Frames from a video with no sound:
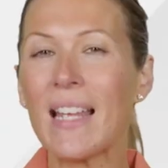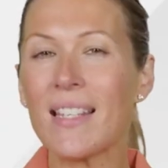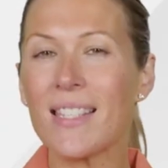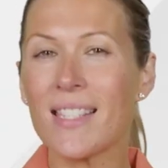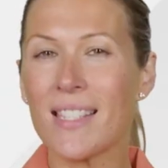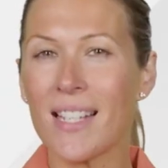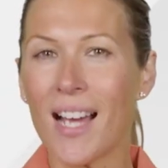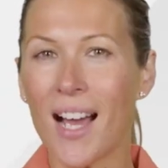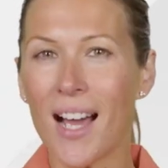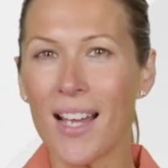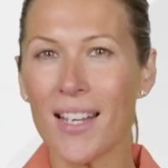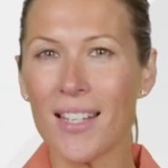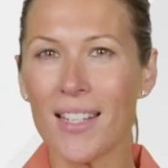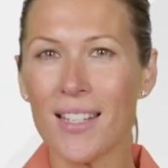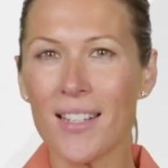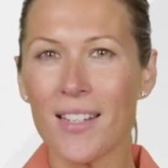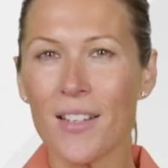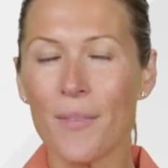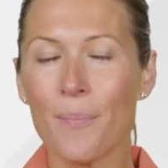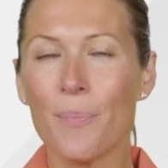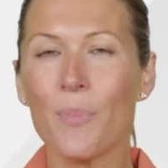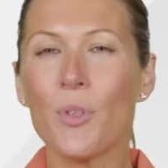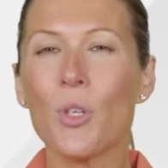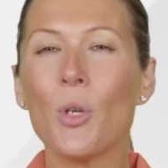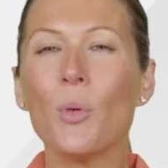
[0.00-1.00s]
started,
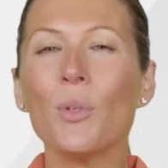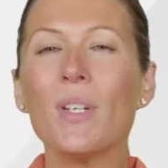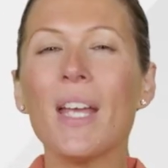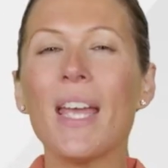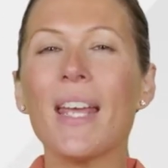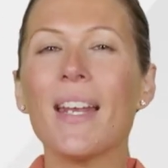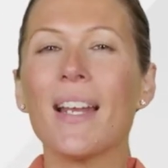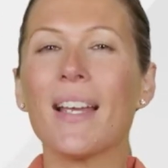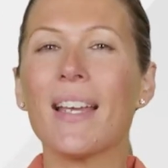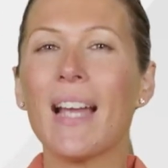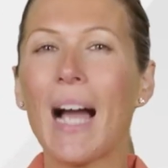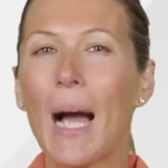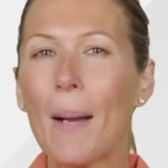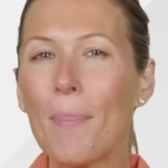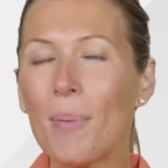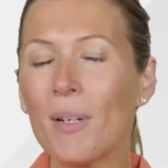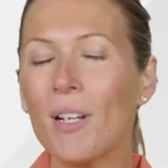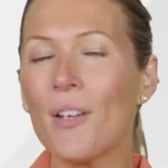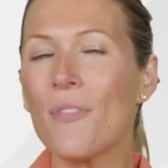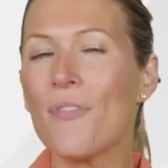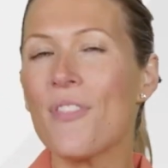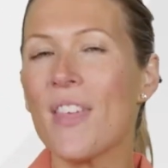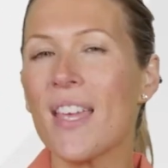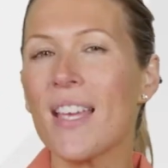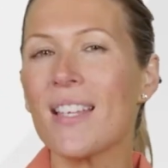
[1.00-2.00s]
you'll need a couple
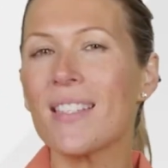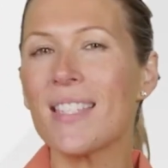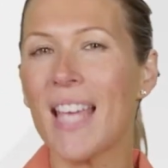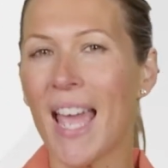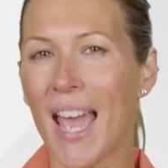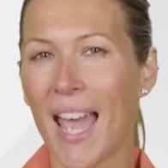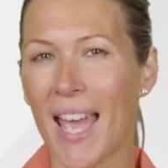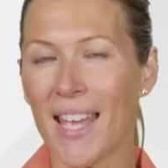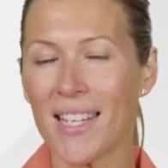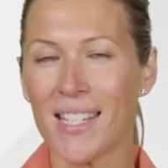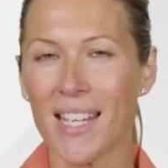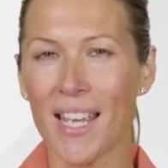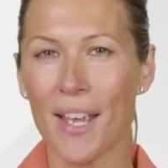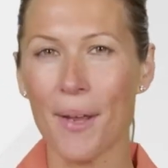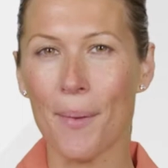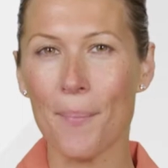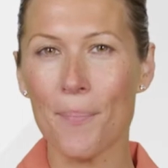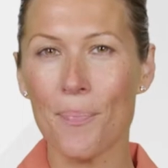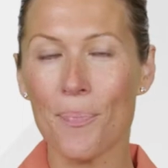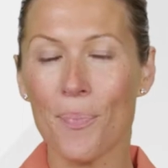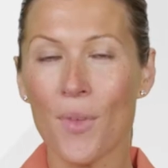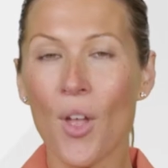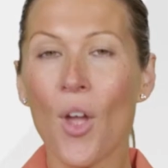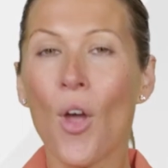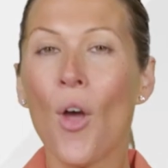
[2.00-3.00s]
of things handy.
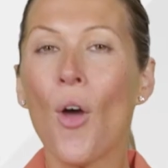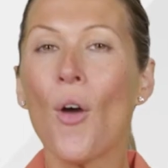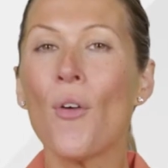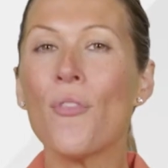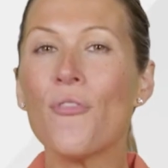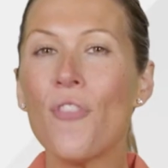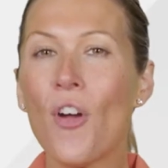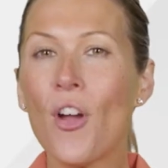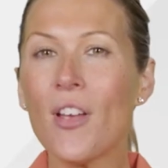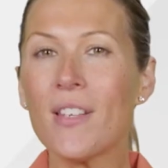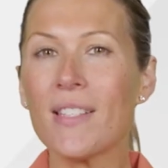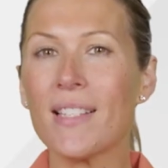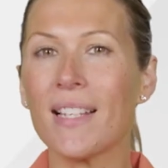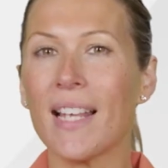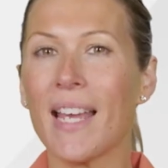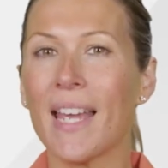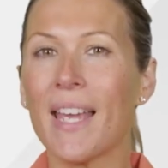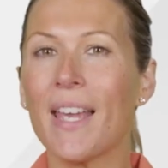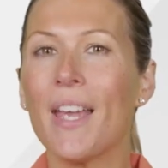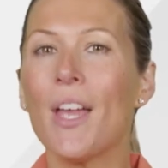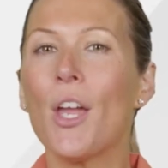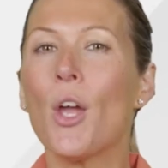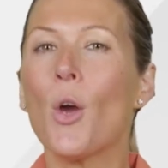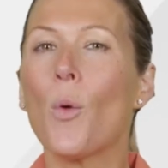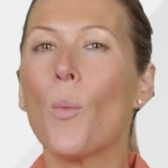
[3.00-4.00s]
Firstly,
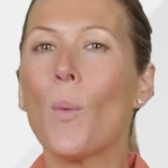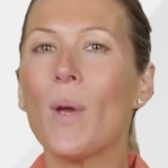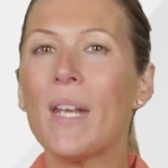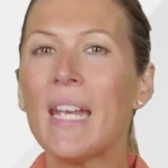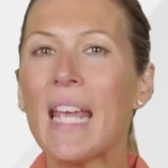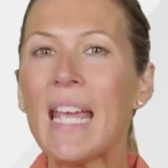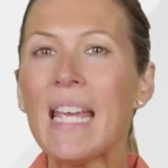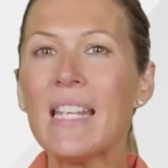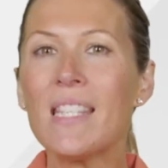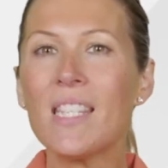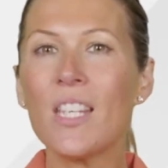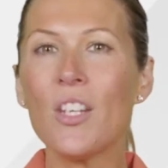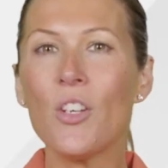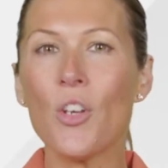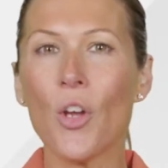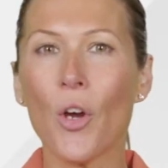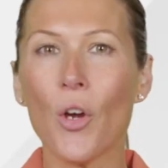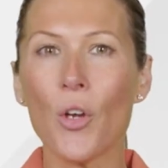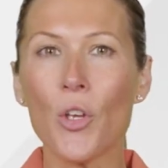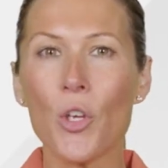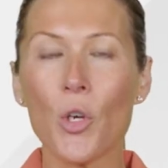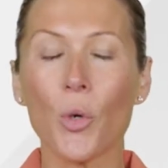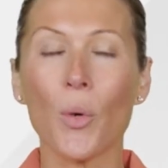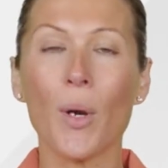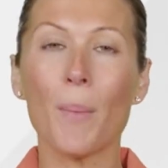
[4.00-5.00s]
we need to know
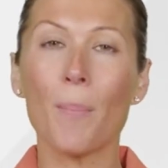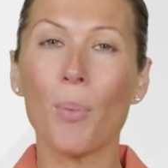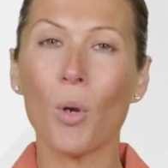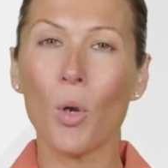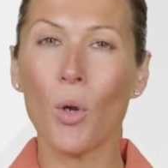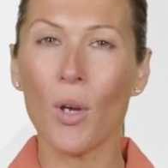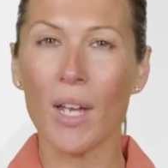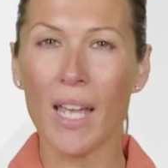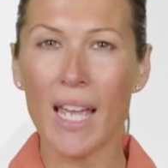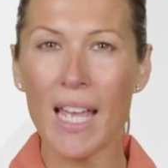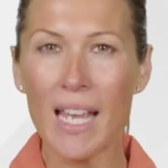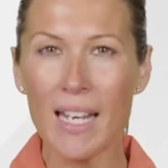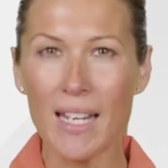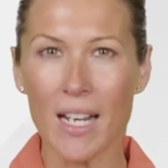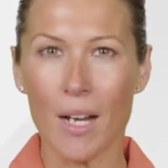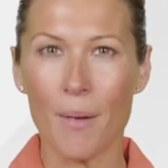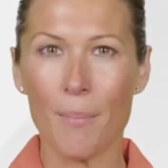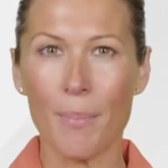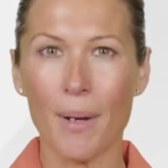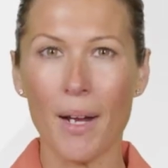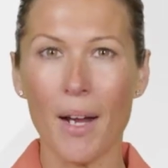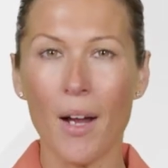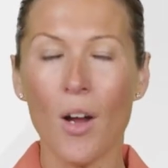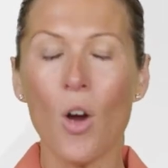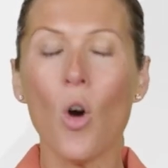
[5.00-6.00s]
your employee
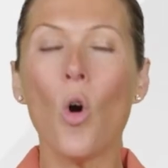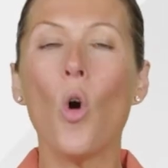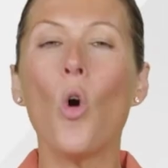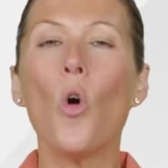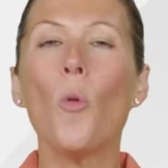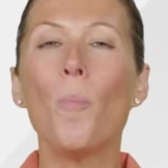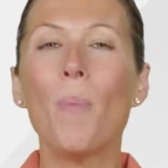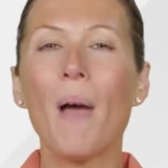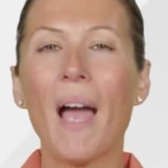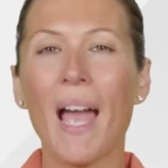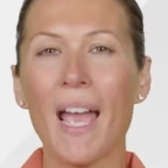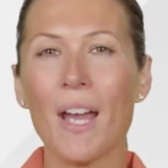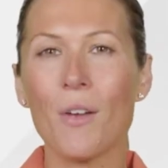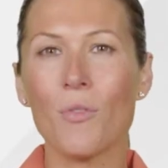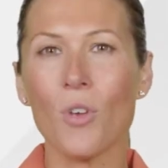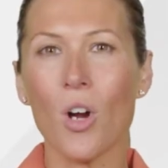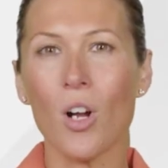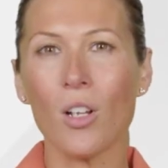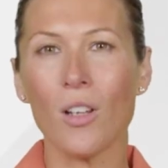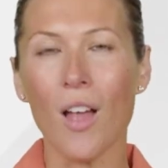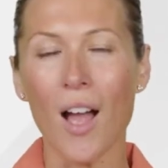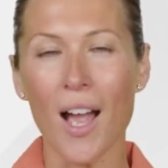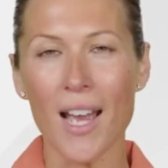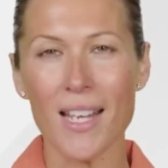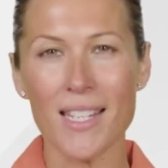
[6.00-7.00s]
number or
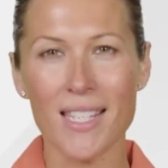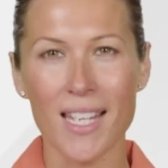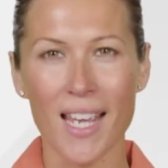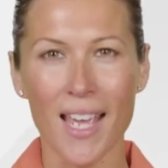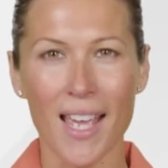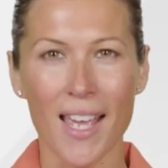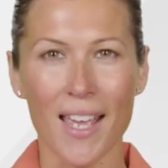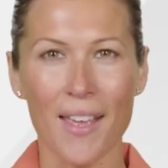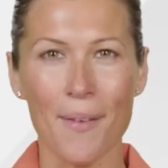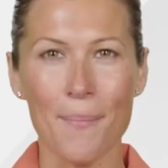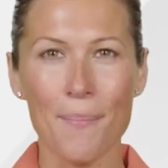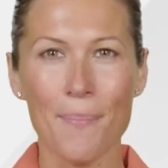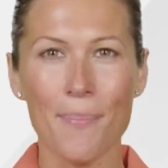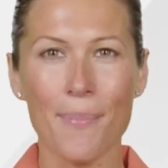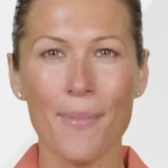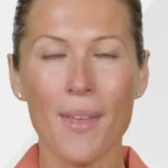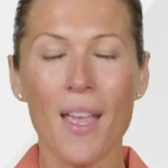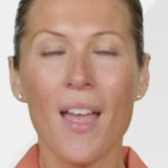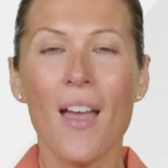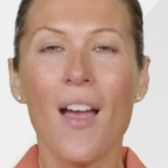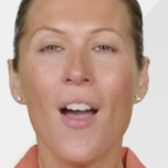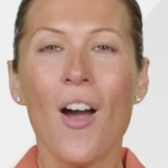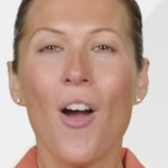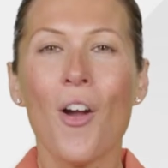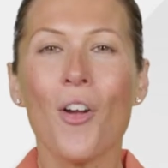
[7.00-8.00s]
payroll ID.
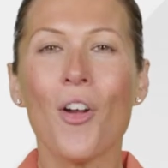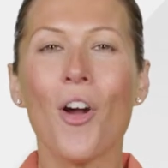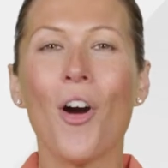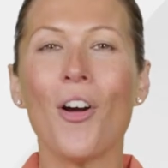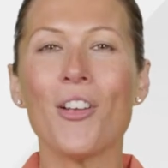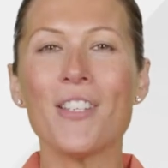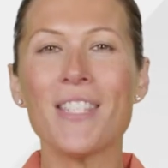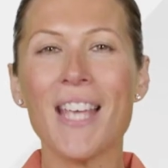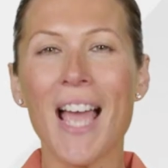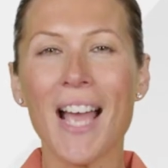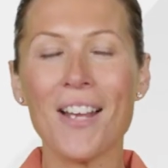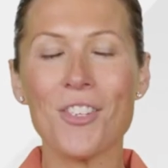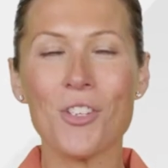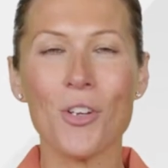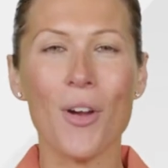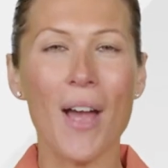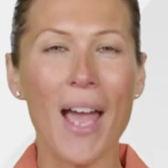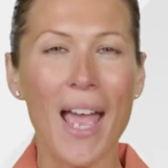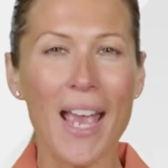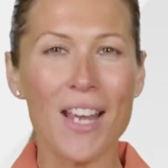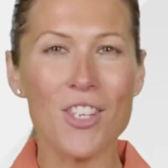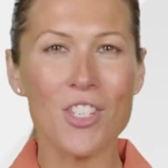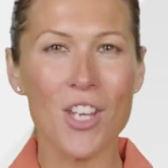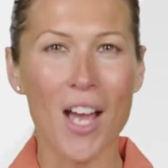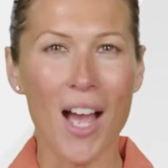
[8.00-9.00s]
Contact your
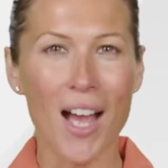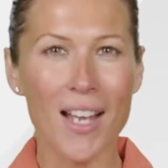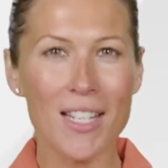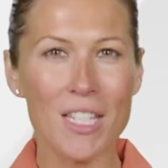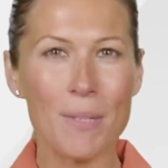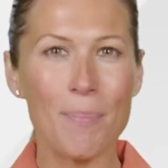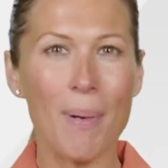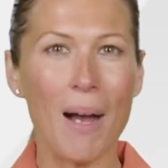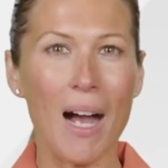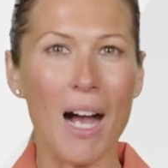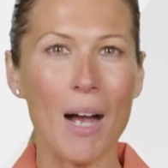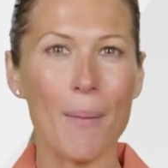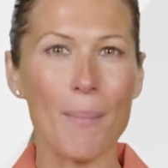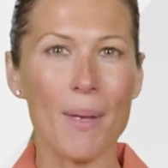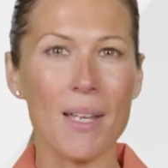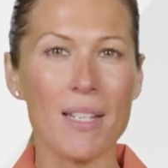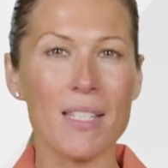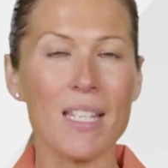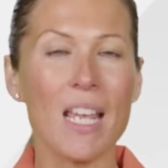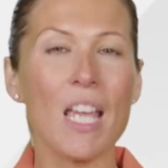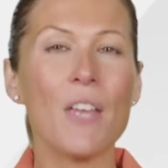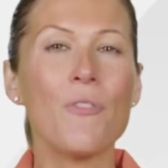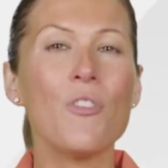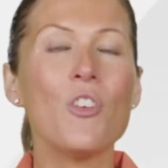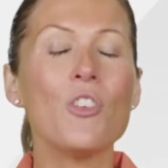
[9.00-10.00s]
HR department
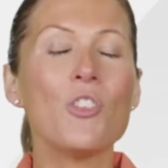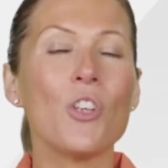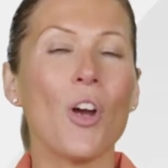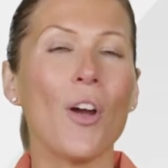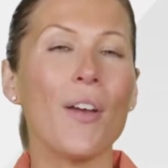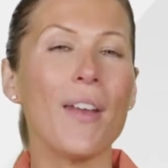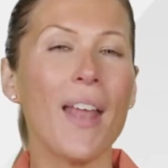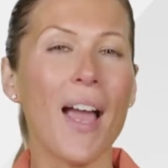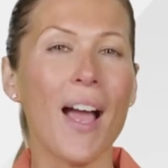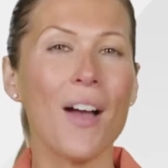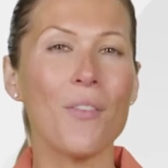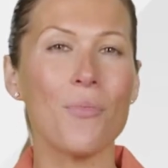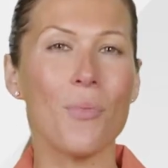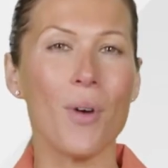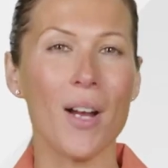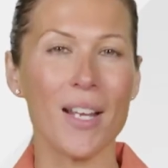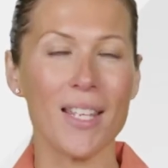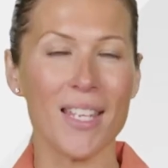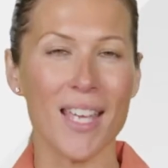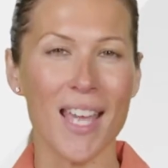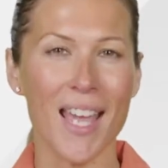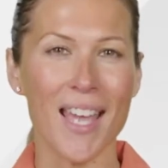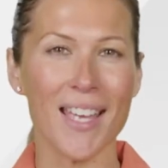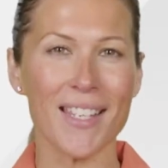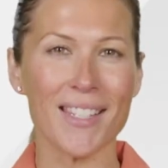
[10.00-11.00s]
if you don't have one
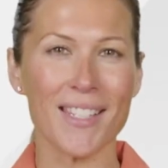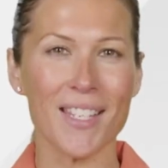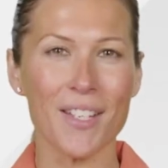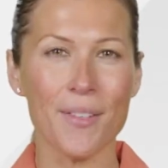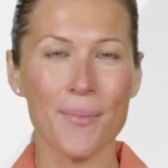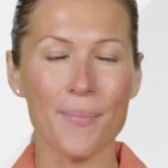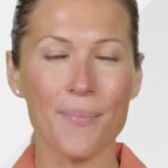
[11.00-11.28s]
yet.